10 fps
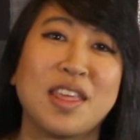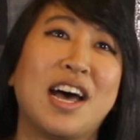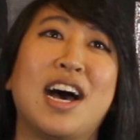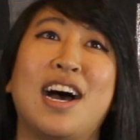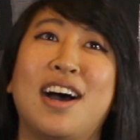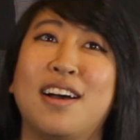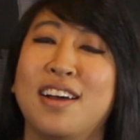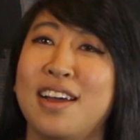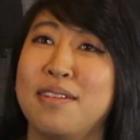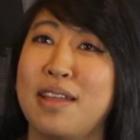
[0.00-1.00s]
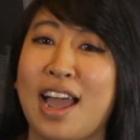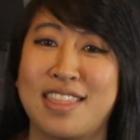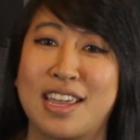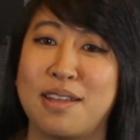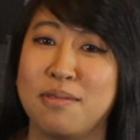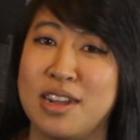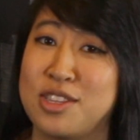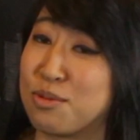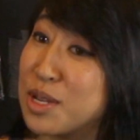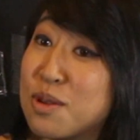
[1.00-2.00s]
I think it is the
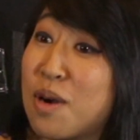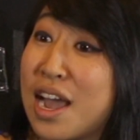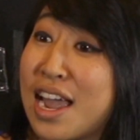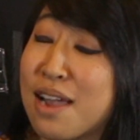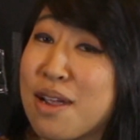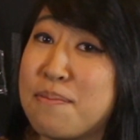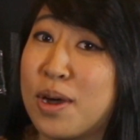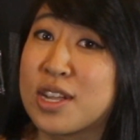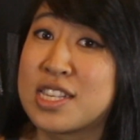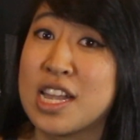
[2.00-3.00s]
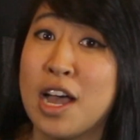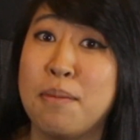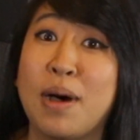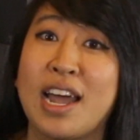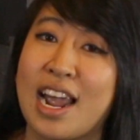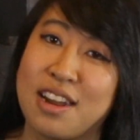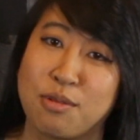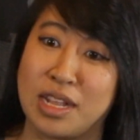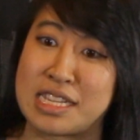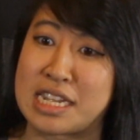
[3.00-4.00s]
reason why I write books, but I didn't
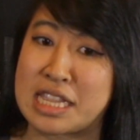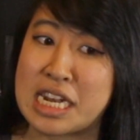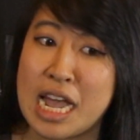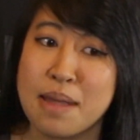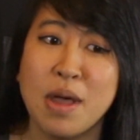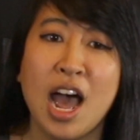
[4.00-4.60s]
realize that at the time.